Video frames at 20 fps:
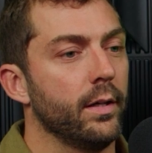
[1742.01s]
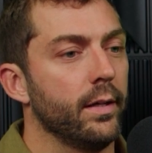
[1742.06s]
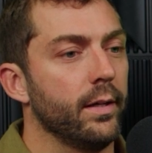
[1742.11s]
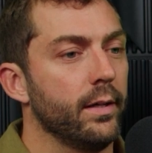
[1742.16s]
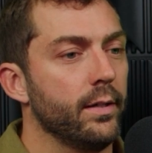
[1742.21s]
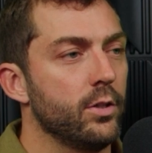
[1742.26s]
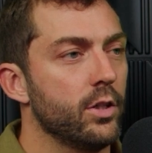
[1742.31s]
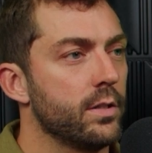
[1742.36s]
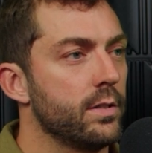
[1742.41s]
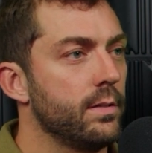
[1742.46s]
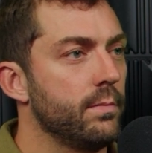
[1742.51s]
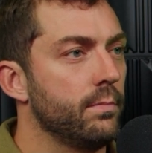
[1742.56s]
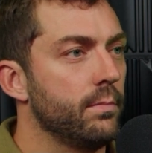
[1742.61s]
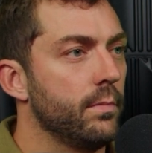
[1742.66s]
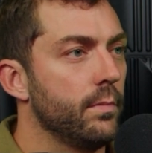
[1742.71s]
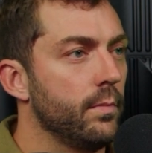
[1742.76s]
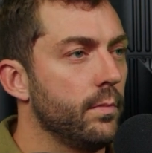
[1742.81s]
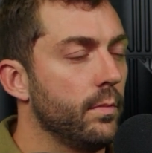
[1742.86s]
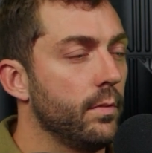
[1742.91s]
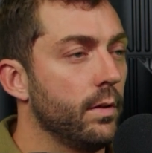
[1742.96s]
just
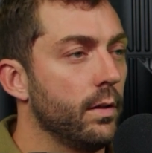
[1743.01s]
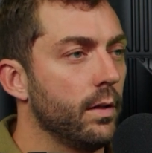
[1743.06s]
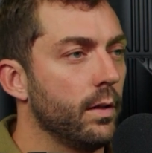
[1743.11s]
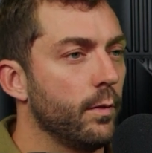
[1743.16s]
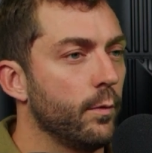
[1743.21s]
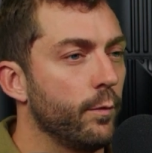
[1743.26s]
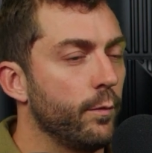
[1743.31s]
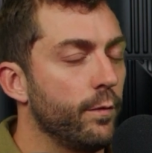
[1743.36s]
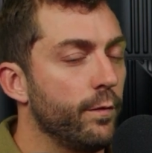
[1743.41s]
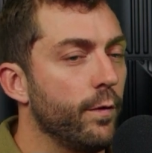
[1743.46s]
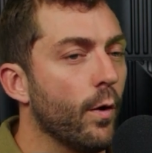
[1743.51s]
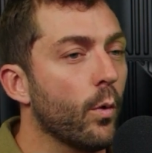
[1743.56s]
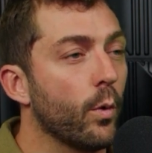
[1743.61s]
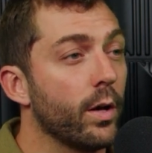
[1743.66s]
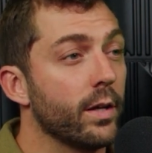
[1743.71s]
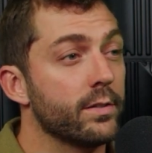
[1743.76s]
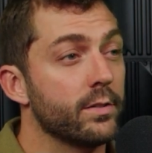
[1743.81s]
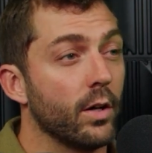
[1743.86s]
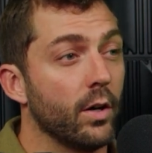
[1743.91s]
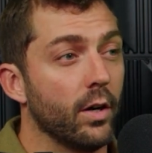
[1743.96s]

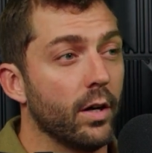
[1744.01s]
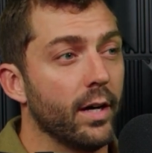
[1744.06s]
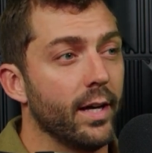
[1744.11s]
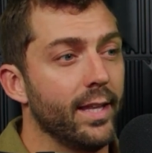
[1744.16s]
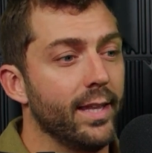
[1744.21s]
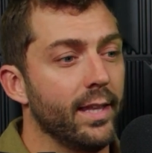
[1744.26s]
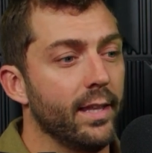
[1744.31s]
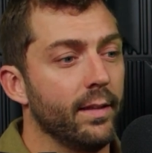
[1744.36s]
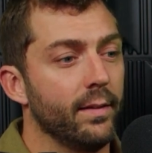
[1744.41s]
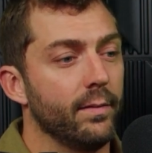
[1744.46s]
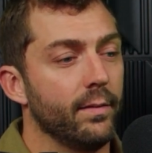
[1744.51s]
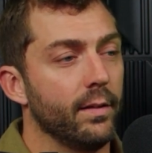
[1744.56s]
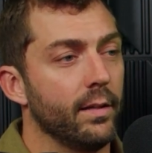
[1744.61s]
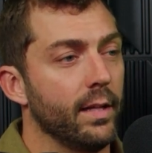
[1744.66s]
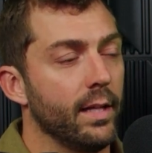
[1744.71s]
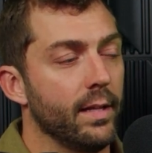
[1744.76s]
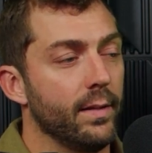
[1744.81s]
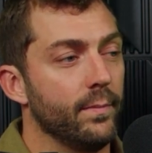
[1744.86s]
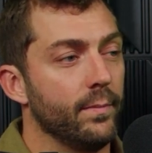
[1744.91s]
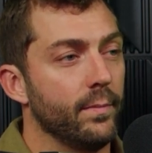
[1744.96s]
focus on
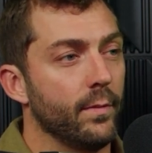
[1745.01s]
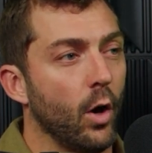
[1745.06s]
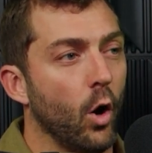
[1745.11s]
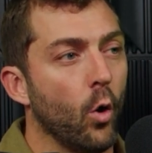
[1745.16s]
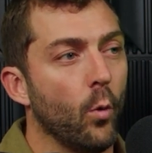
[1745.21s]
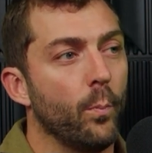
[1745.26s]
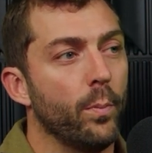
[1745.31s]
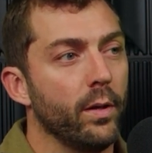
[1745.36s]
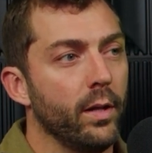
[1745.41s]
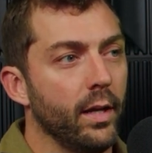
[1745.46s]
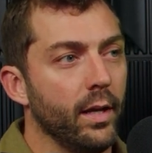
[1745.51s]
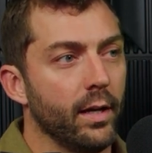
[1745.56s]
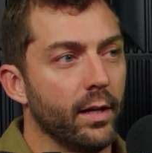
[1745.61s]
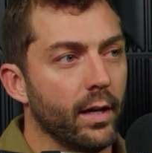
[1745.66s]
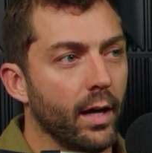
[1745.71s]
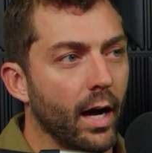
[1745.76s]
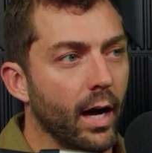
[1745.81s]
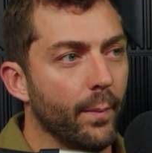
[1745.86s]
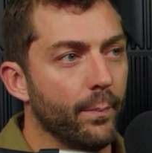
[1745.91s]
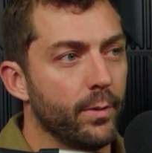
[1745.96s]
opening
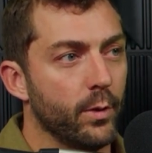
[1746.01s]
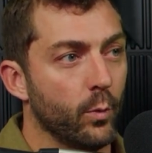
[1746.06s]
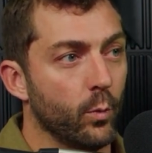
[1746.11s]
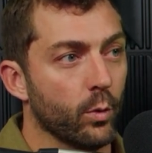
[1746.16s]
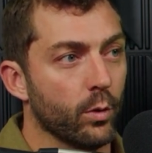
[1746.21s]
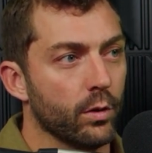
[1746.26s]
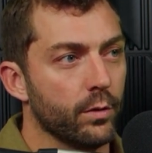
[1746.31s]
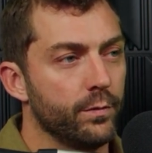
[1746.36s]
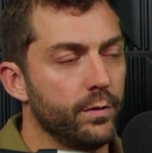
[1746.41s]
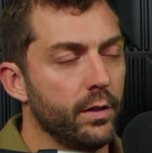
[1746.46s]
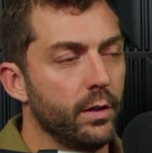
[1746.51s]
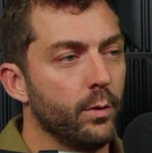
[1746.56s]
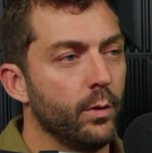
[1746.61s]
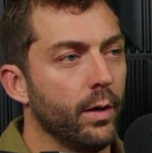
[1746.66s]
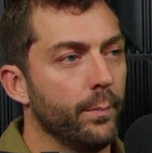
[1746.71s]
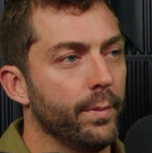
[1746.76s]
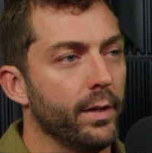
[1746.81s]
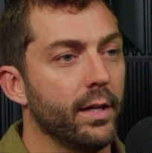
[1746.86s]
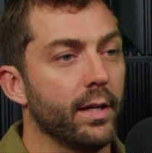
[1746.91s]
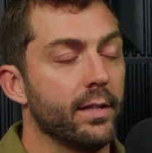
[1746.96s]
up the worldview,
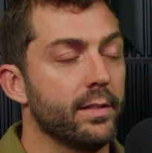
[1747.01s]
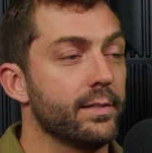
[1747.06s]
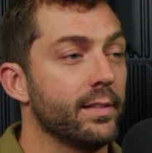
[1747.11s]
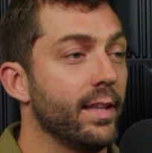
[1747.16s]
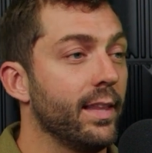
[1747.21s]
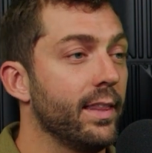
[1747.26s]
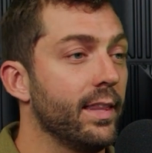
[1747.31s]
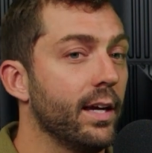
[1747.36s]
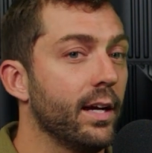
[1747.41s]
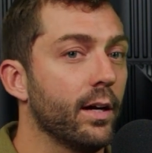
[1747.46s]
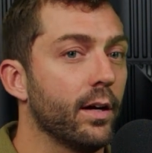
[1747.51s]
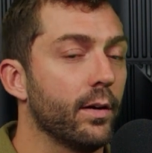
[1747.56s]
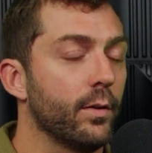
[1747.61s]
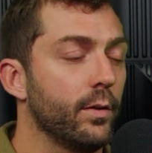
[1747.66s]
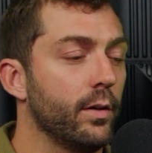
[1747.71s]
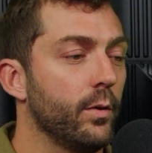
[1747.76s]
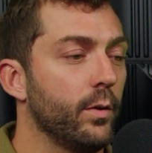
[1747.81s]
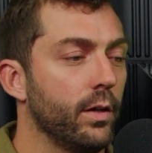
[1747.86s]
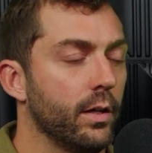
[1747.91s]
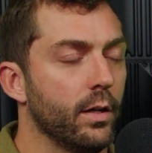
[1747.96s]
because there,
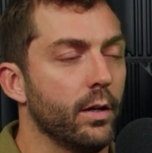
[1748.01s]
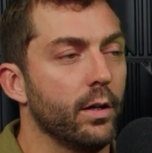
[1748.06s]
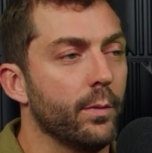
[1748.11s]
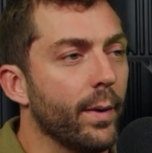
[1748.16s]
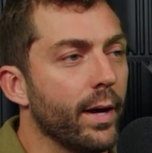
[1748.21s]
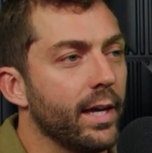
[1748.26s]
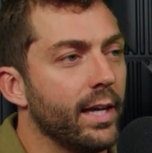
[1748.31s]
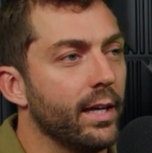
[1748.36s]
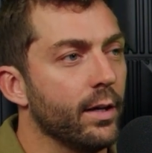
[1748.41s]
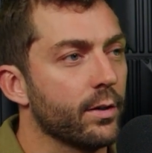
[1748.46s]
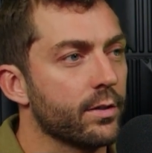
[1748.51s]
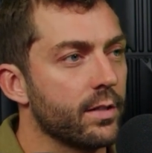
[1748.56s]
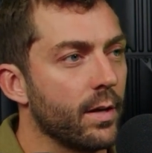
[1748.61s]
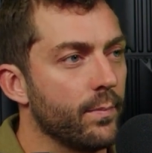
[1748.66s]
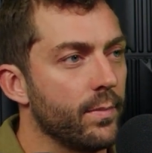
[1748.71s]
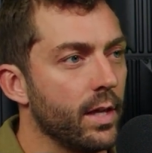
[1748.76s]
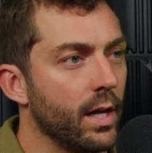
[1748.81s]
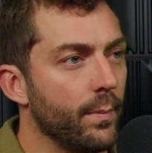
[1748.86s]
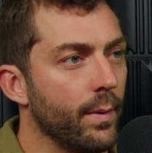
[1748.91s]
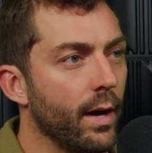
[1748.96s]
you might hear
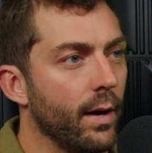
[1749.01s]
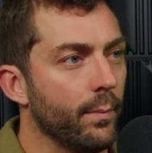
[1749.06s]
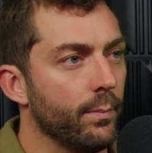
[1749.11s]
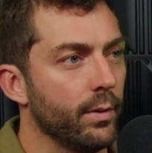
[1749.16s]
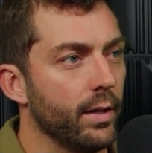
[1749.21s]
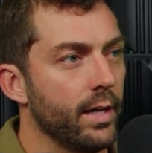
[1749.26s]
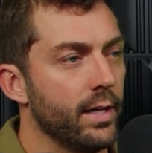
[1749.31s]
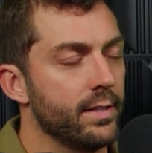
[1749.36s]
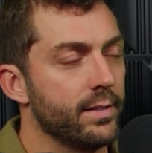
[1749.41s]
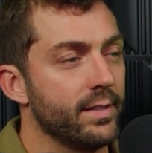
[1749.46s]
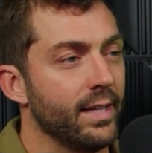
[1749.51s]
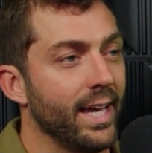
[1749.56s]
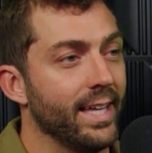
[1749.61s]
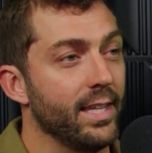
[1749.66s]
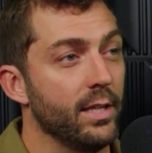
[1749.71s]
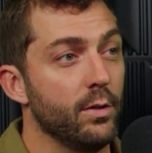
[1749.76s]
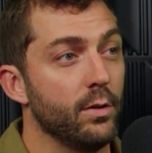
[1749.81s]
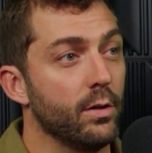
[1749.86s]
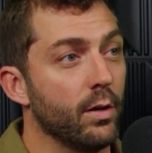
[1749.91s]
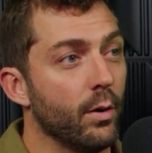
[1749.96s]
something about a place and then
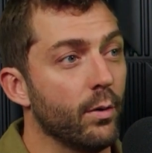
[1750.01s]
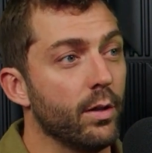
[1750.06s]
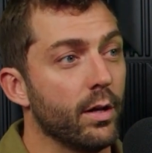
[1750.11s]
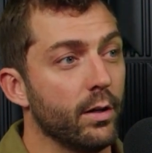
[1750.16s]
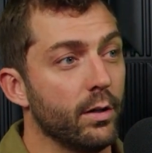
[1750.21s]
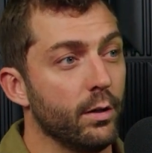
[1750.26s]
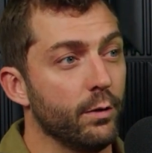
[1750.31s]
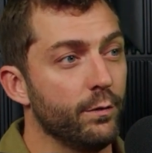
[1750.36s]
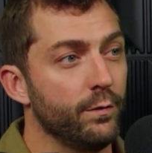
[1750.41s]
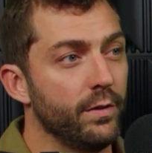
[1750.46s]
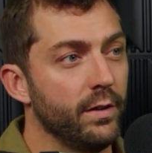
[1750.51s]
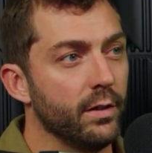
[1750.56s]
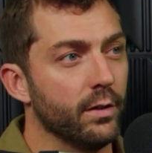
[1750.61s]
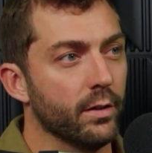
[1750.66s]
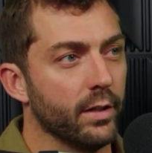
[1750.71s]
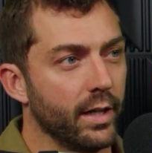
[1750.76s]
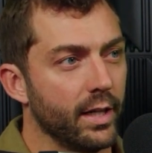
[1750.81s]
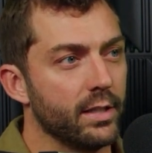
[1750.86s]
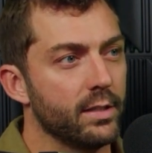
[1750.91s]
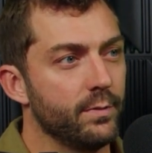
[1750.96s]
you go there and you feel
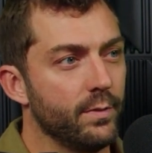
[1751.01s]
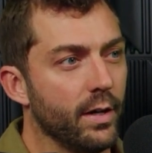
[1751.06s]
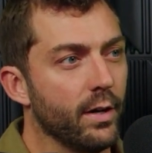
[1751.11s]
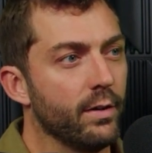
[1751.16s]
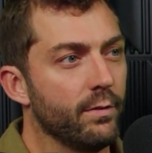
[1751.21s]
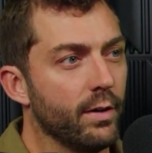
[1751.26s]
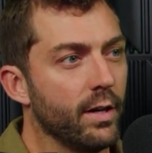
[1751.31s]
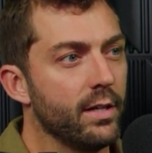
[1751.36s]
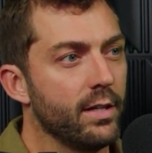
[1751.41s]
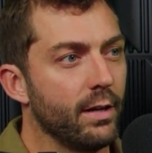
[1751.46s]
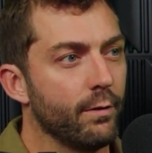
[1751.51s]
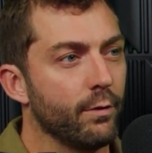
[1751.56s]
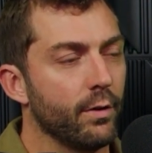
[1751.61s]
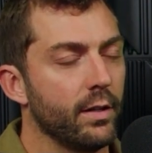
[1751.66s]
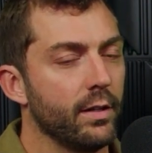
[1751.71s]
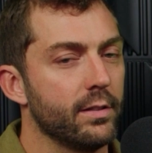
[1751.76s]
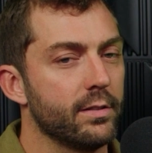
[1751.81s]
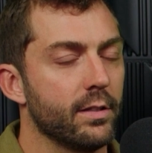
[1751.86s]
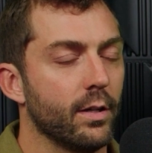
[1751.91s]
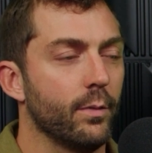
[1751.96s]
like it's very, very
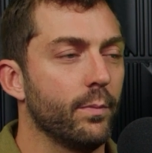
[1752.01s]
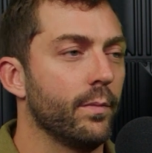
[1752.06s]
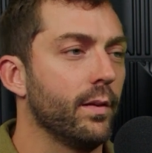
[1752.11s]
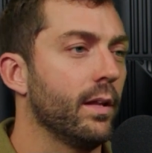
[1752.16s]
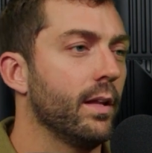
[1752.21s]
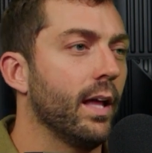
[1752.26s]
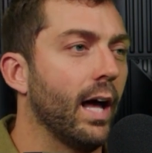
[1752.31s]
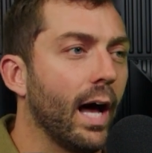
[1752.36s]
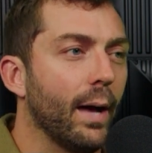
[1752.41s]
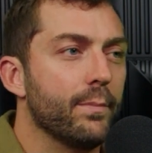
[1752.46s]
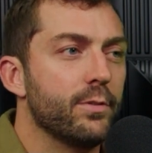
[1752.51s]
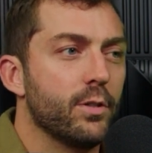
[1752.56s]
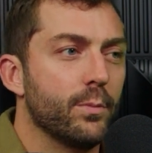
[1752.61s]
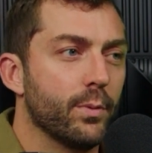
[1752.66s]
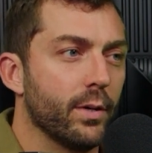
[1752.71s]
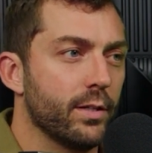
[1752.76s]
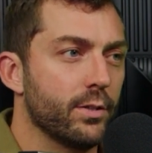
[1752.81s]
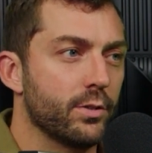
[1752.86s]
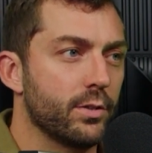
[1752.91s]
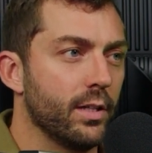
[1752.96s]
different. So I'm super
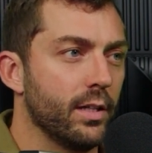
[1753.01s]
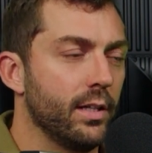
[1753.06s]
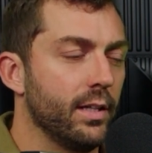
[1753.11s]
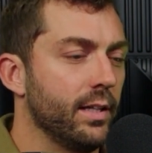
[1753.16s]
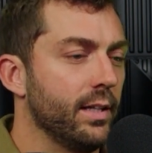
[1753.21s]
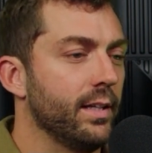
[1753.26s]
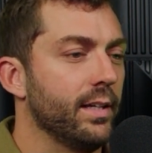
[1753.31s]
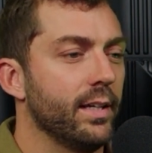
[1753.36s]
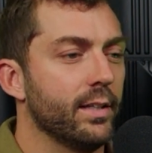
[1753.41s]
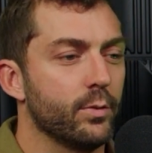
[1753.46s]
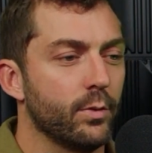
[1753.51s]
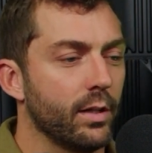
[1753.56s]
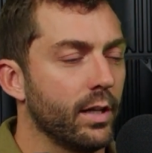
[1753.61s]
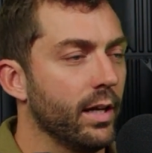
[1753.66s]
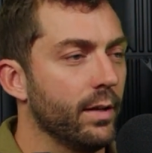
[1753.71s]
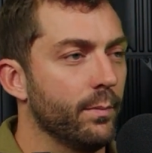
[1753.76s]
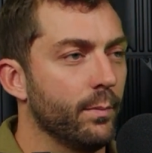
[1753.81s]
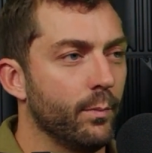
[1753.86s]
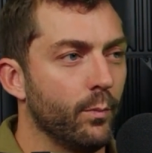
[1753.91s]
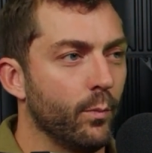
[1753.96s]
interested. It's, again,